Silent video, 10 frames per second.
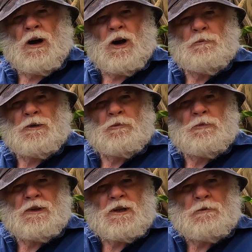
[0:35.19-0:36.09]
Hope you can
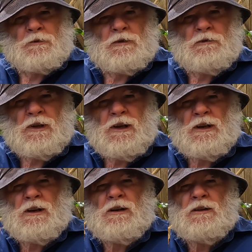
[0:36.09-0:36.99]
pick that up all right.
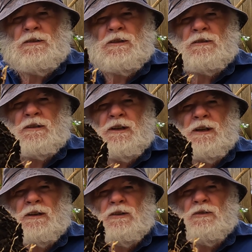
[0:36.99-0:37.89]
How close can I
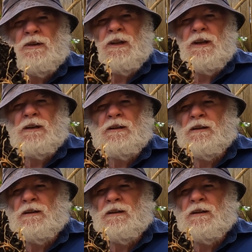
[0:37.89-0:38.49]
get? Try that.